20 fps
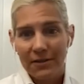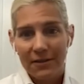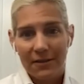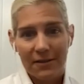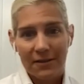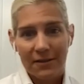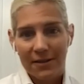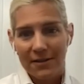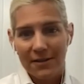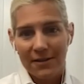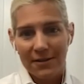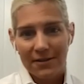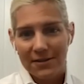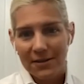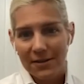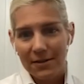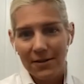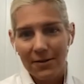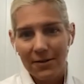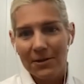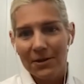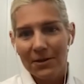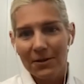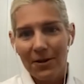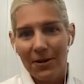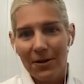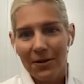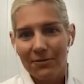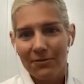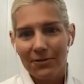and then there's a little bit
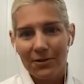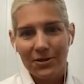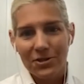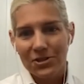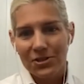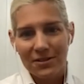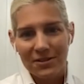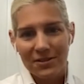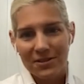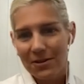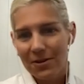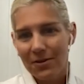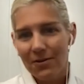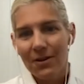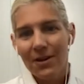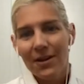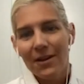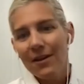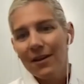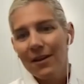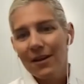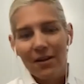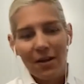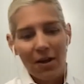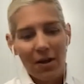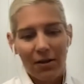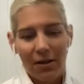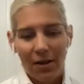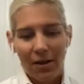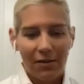longer version. So
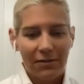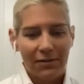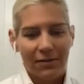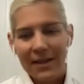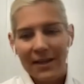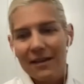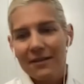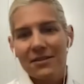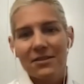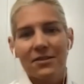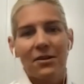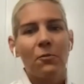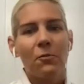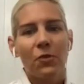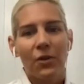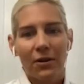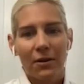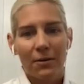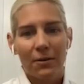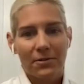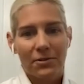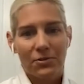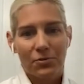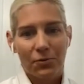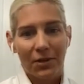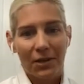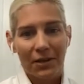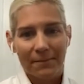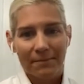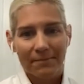I'll land somewhere in
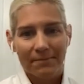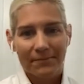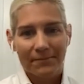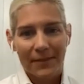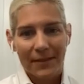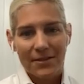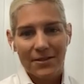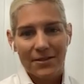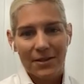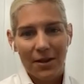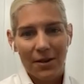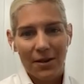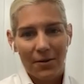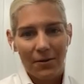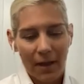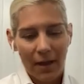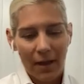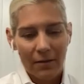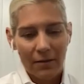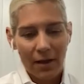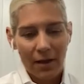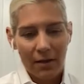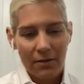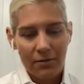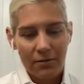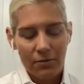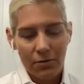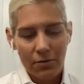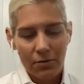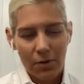between. So I
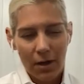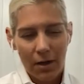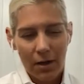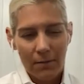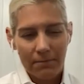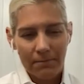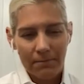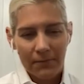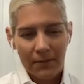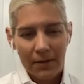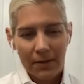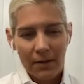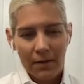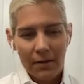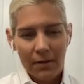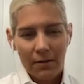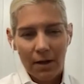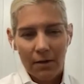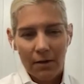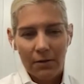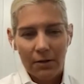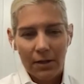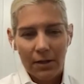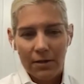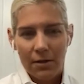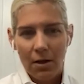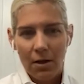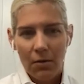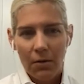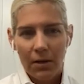grew up not really
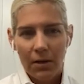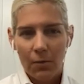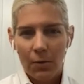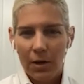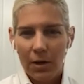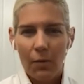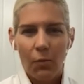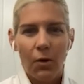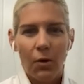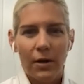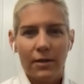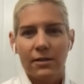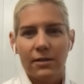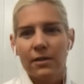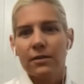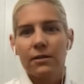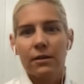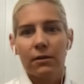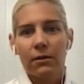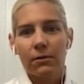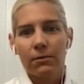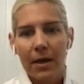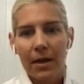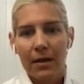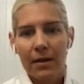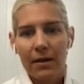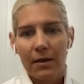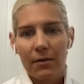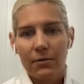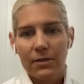knowing what I wanted to do.
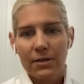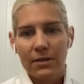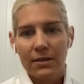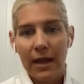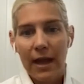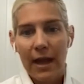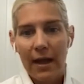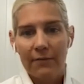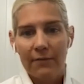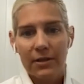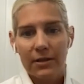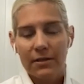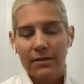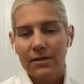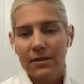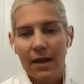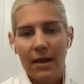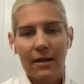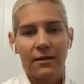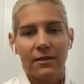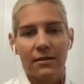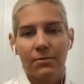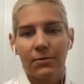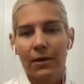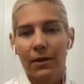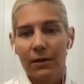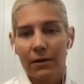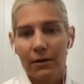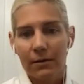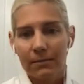And I was an avid tennis
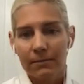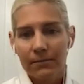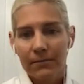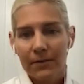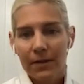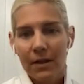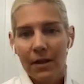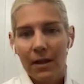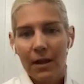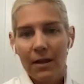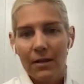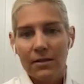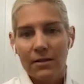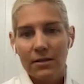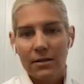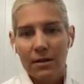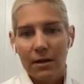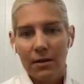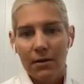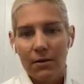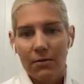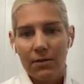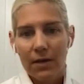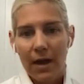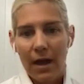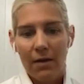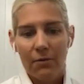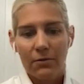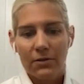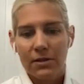player. And so
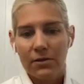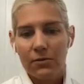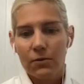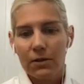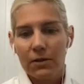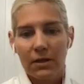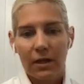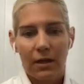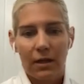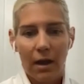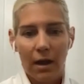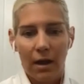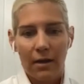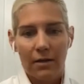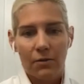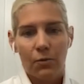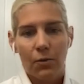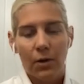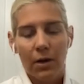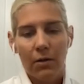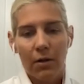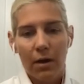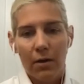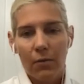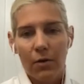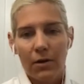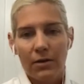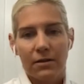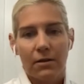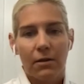that was going to guide where I
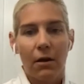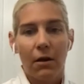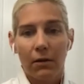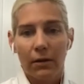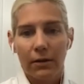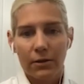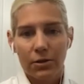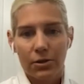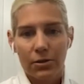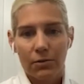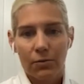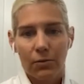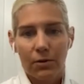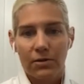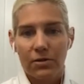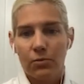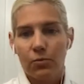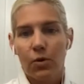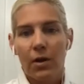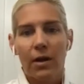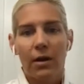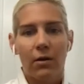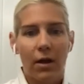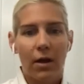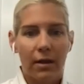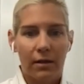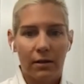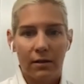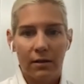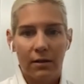went to college, was where
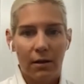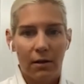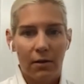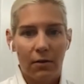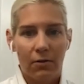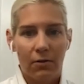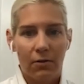I could go and